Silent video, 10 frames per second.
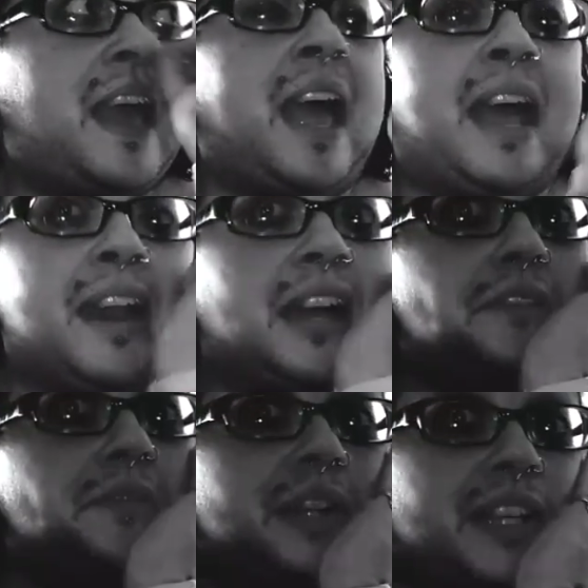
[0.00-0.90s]
And I
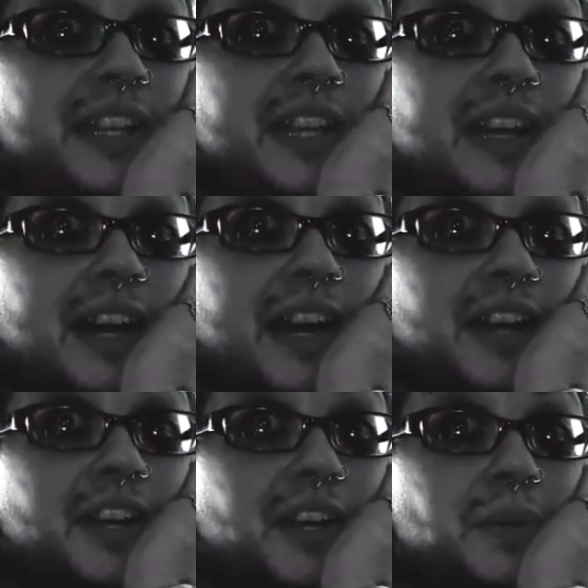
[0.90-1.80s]
really, I
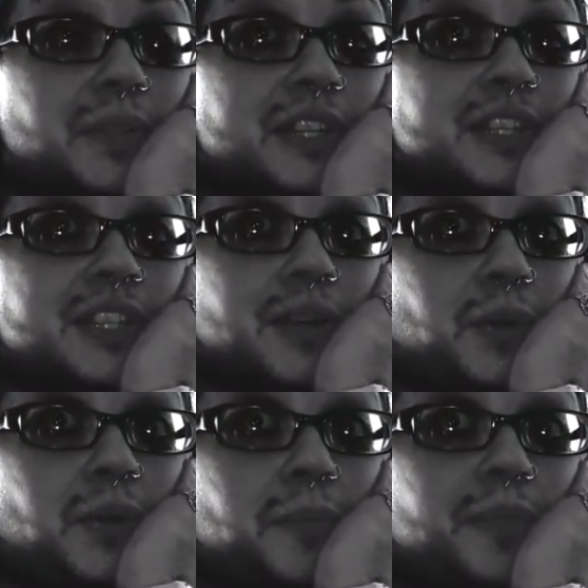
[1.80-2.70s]
don't know, just the
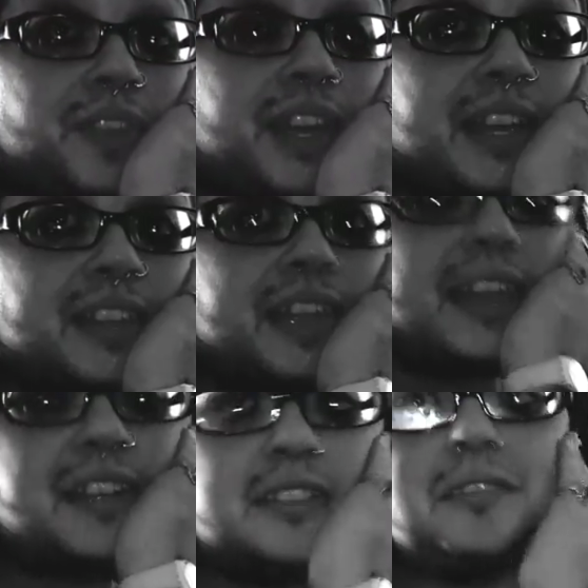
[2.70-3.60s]
whole thing that,